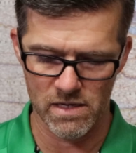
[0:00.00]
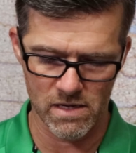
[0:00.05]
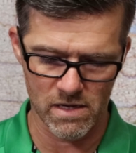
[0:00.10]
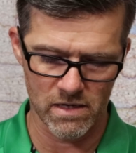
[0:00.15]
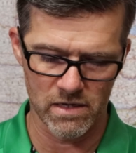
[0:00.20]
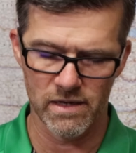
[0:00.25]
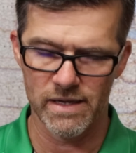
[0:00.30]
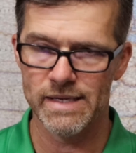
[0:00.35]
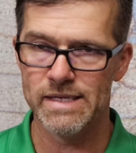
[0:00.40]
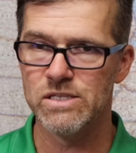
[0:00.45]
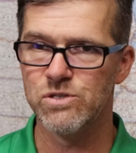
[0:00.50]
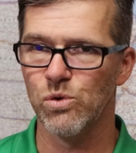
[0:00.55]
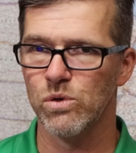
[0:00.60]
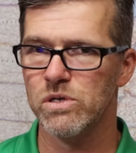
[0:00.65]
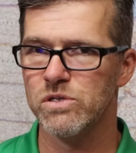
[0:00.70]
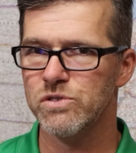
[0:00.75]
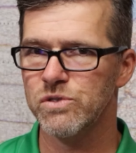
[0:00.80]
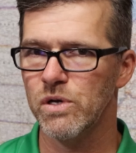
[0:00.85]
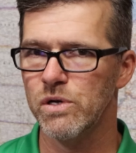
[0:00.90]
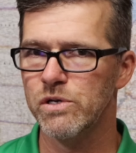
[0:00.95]
any sort
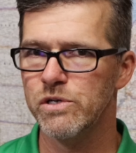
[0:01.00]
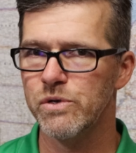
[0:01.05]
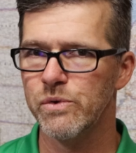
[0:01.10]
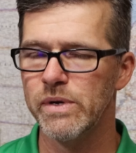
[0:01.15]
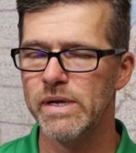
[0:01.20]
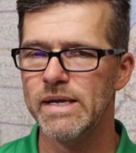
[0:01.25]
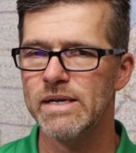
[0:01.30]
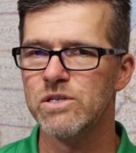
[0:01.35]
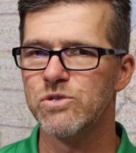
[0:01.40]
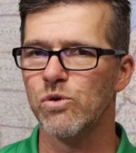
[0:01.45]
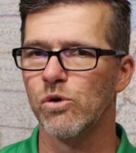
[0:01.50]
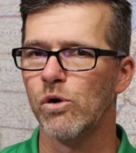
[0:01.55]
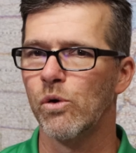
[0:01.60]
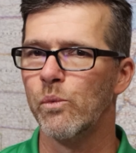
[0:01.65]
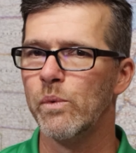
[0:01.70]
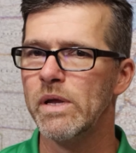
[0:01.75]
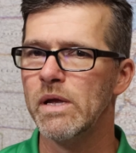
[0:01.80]
of surgery, any sort of